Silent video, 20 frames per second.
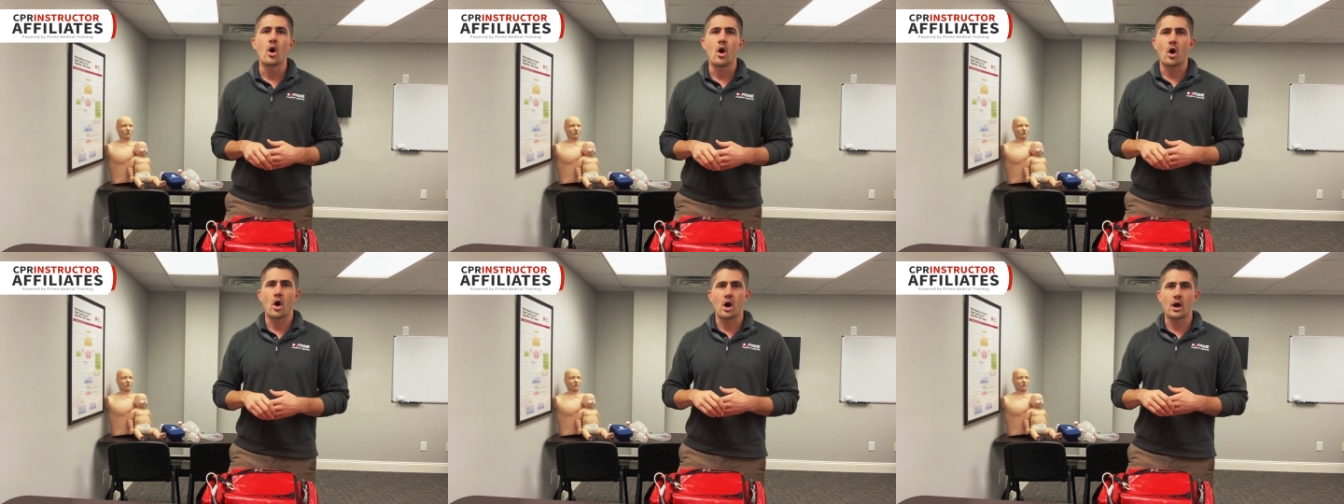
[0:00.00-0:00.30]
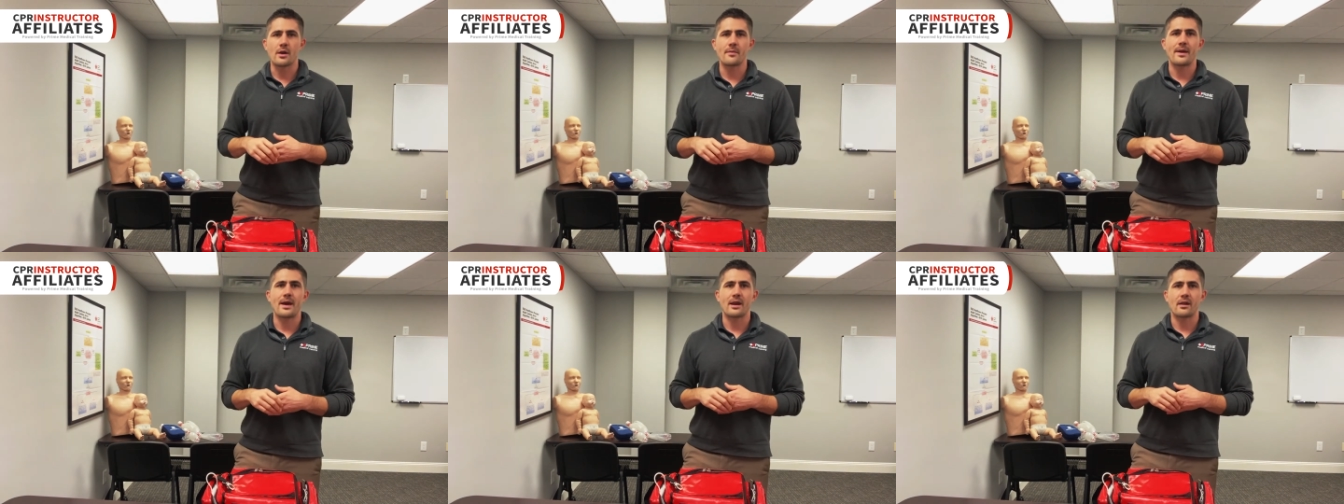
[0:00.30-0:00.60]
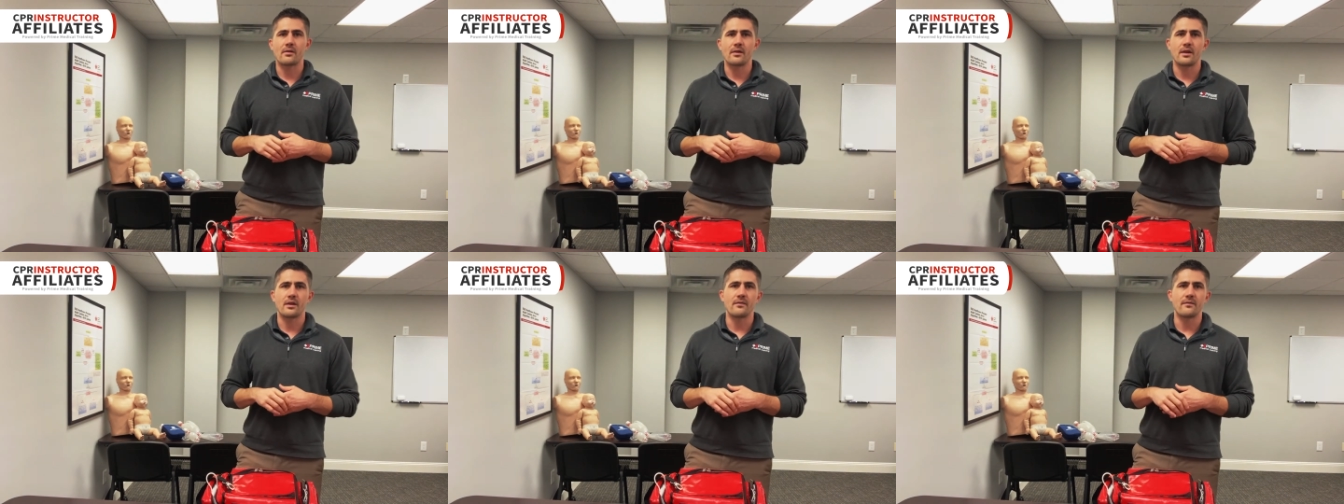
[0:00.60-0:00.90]

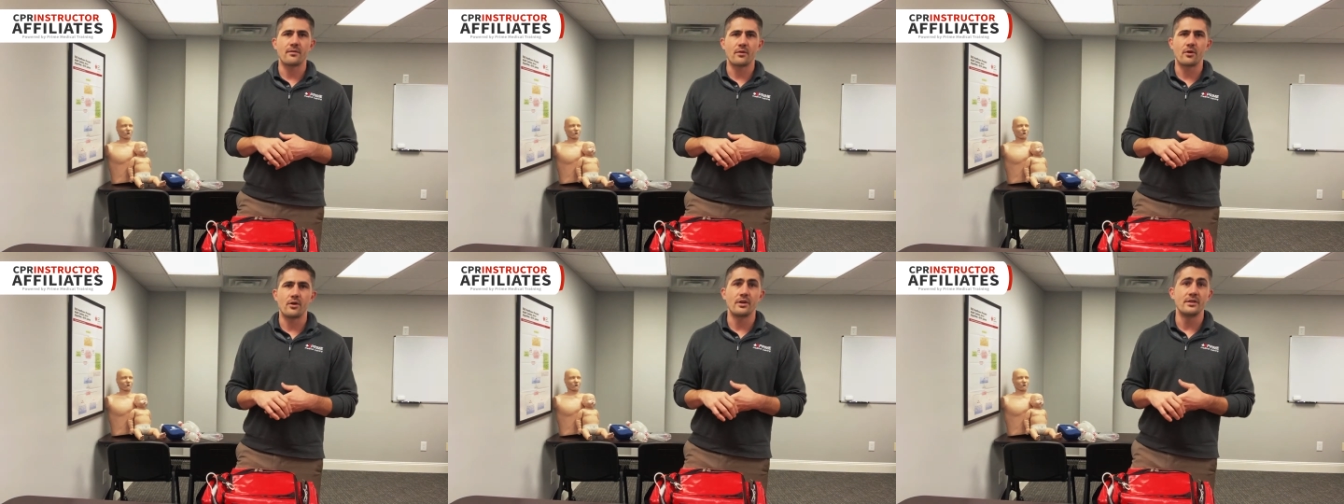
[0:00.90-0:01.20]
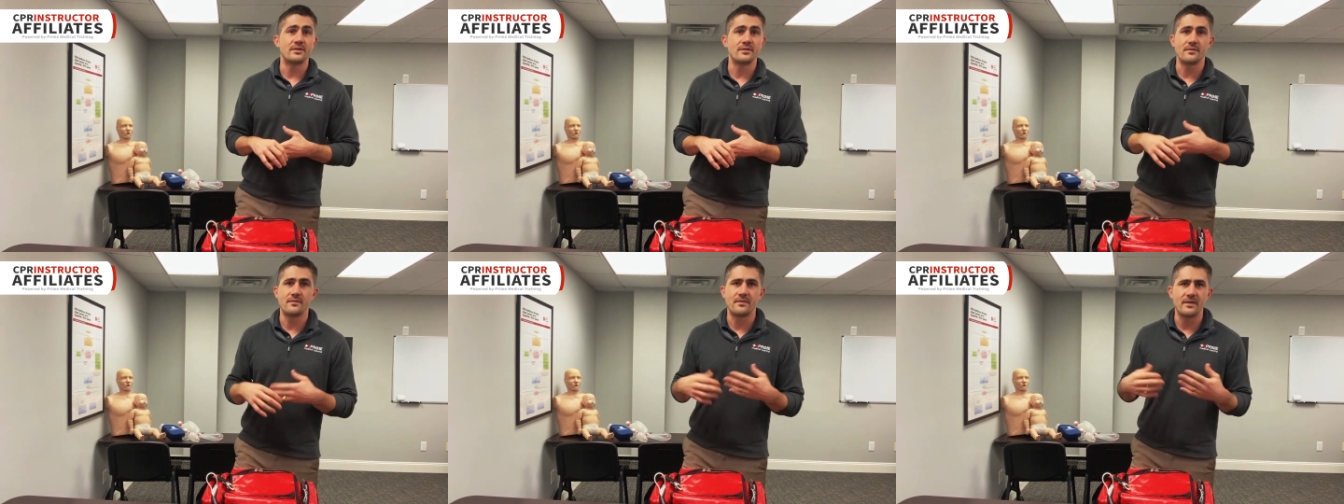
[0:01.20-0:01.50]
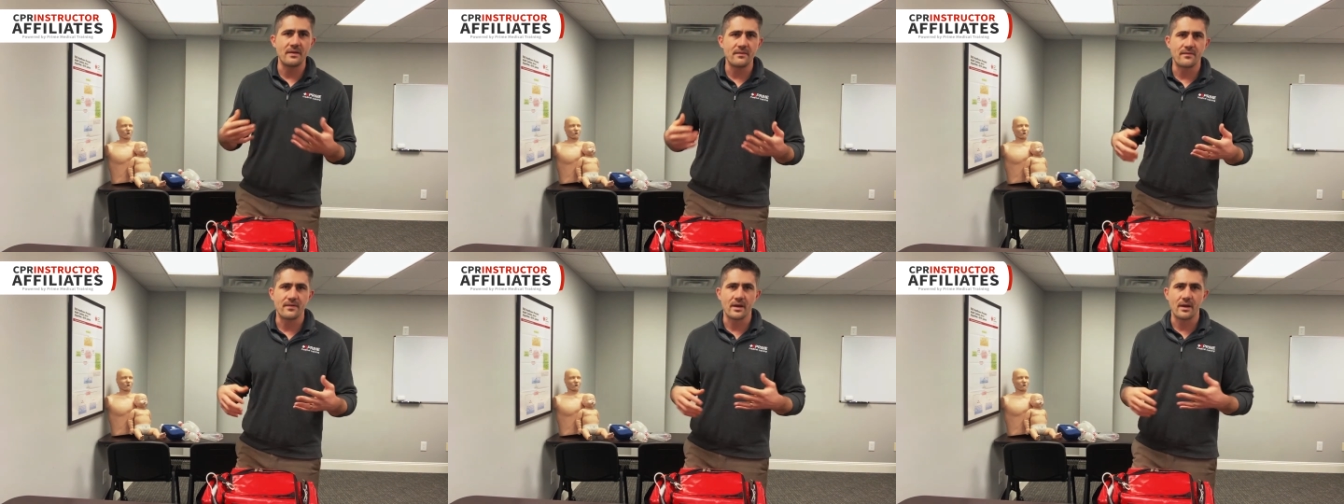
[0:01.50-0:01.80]
automatically convert it to
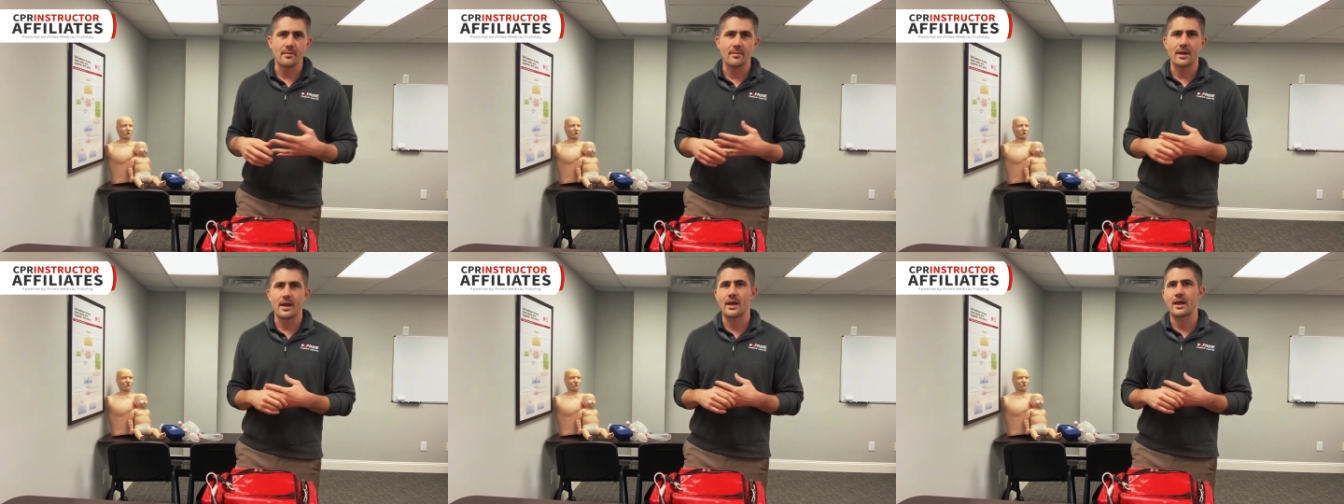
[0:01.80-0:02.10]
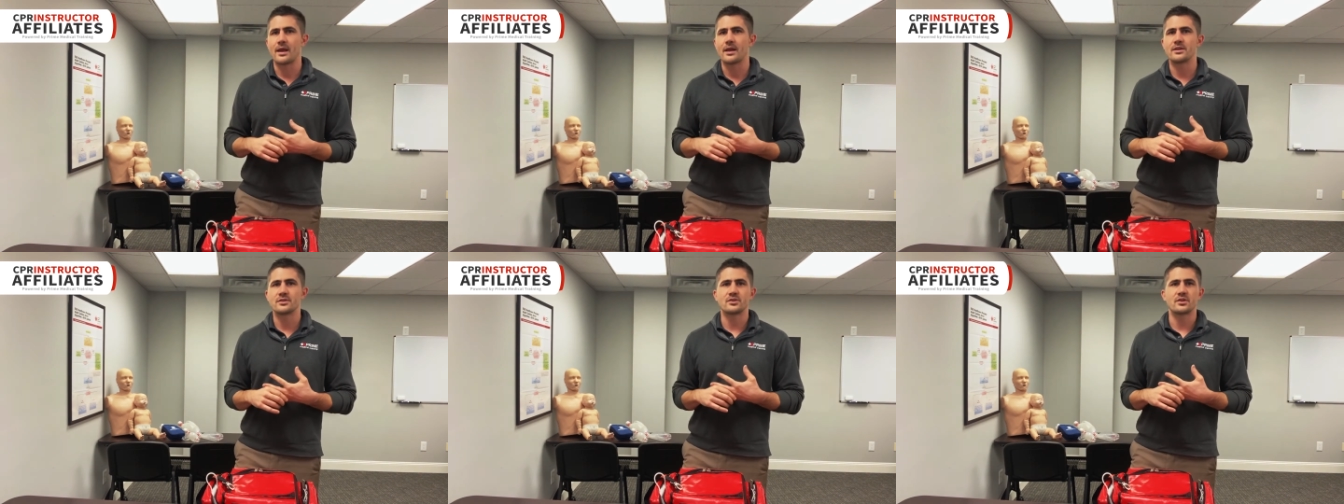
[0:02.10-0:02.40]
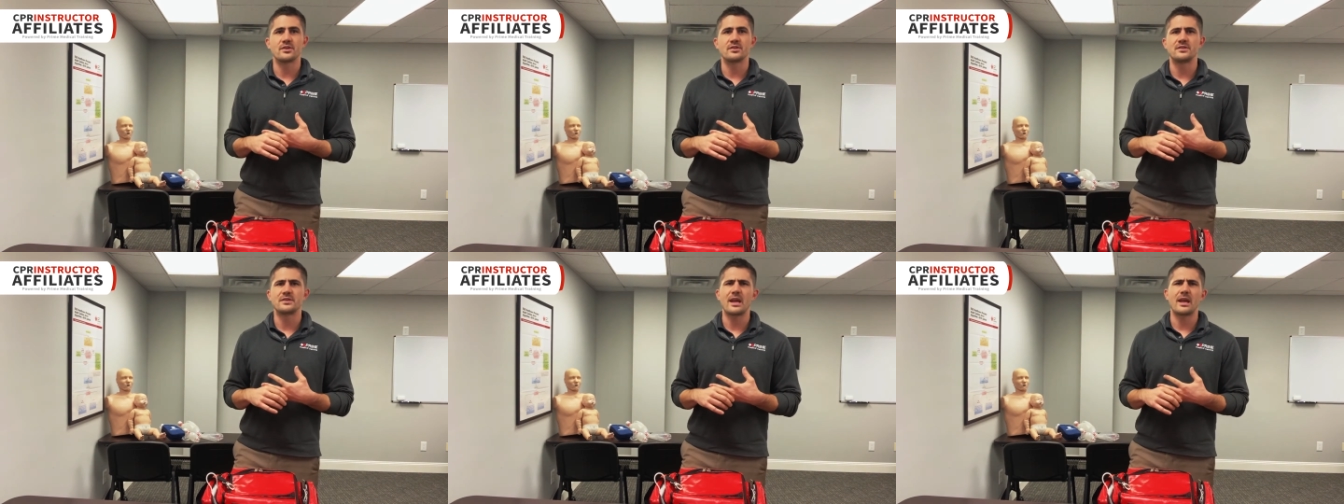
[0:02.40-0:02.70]
VFib, and it's
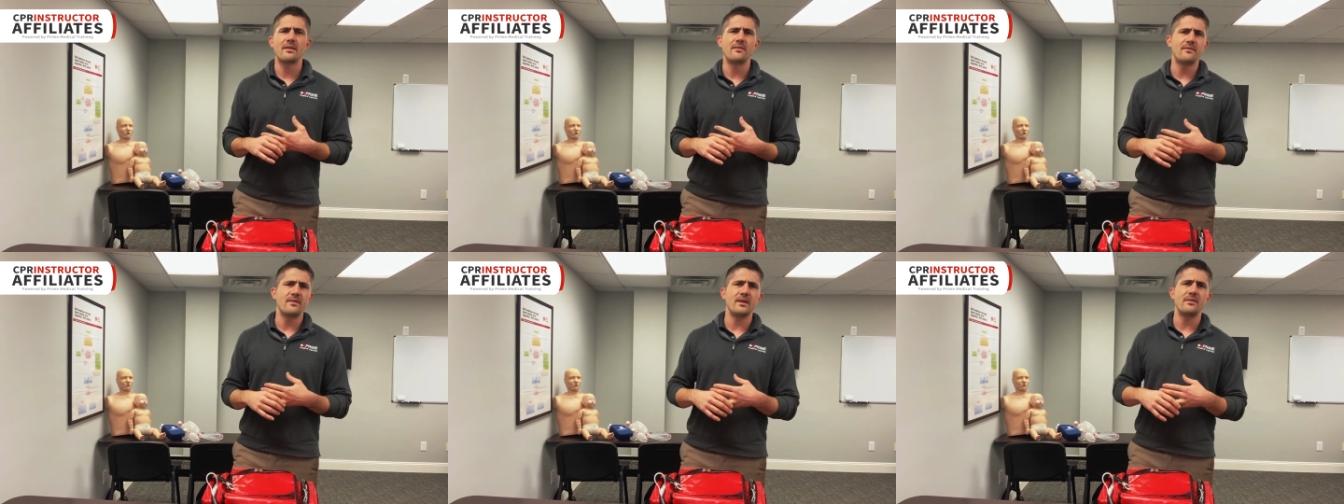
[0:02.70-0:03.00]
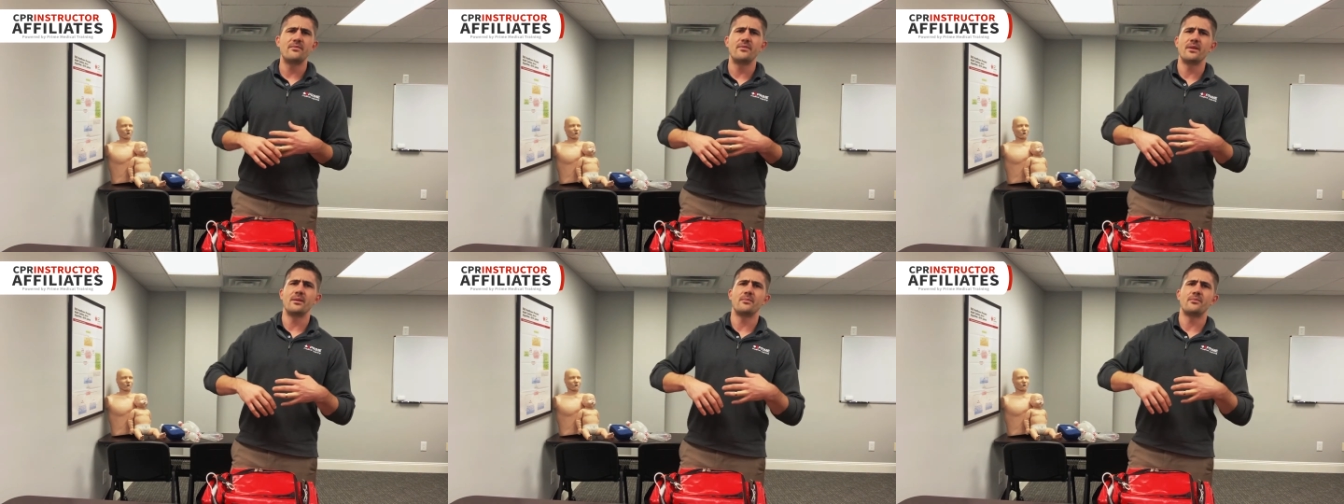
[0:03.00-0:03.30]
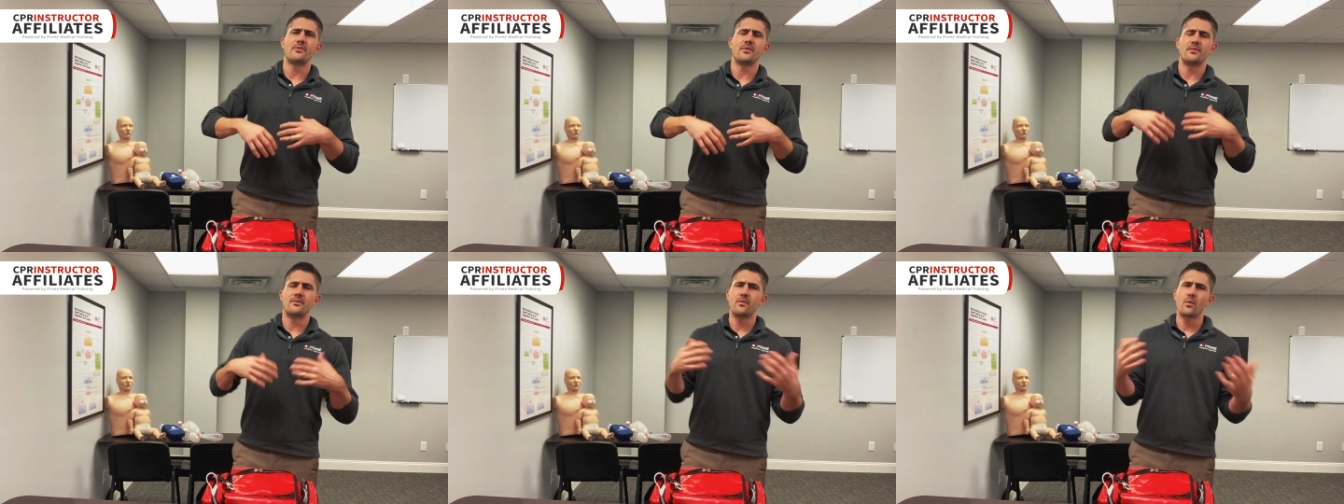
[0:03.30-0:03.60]
going to stay in VFib
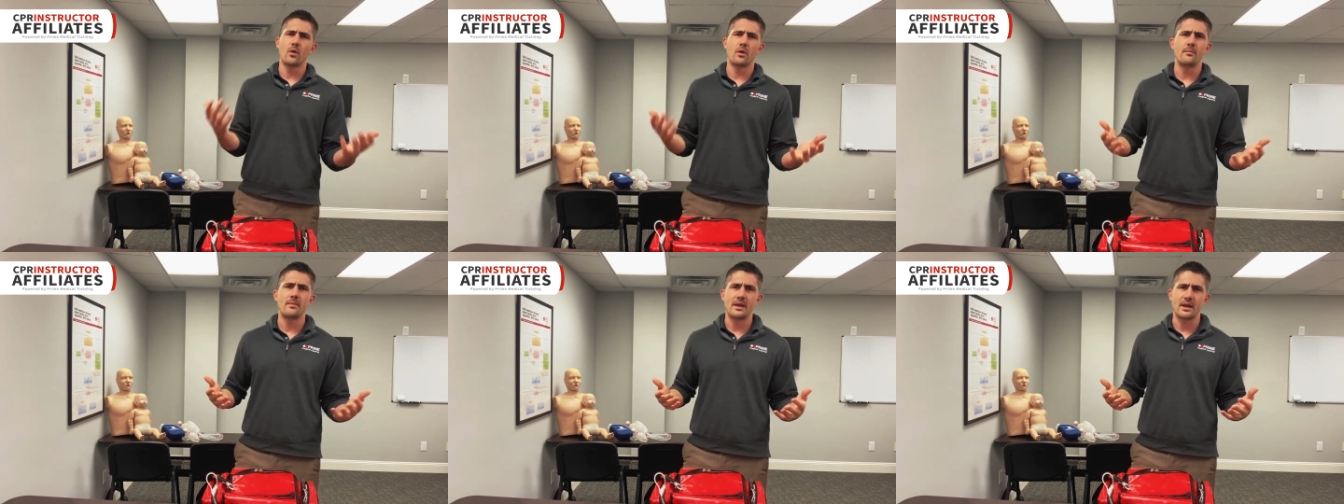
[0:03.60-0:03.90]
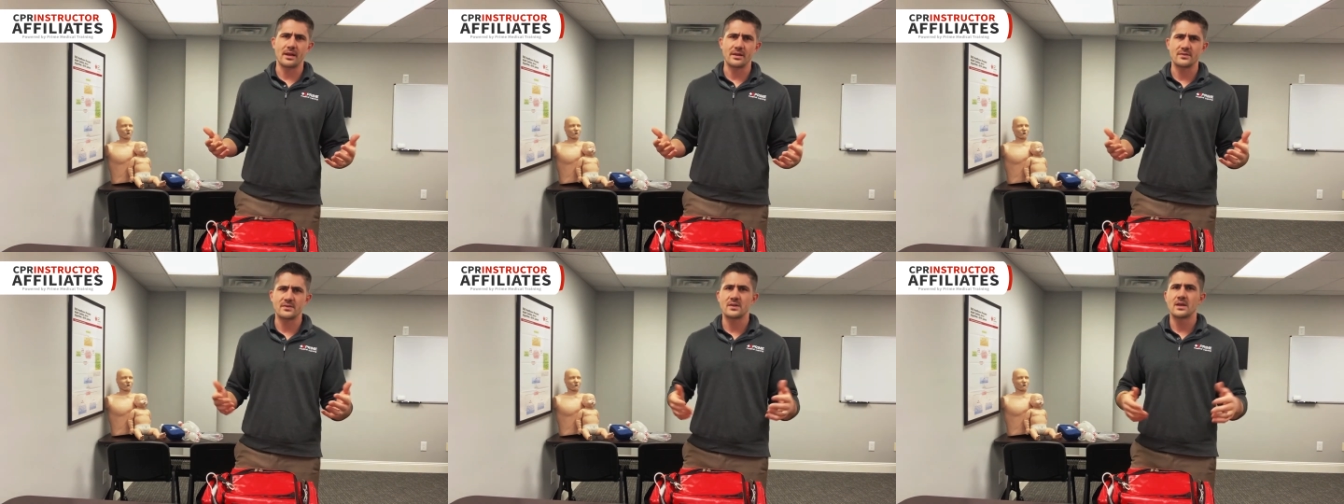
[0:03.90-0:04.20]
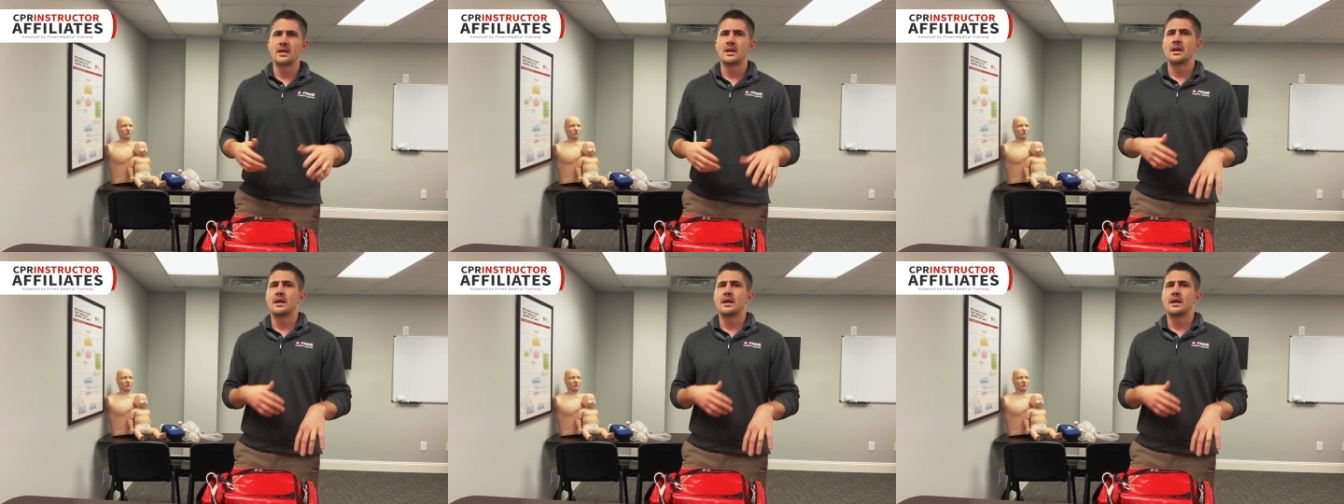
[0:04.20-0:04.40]
for four minutes.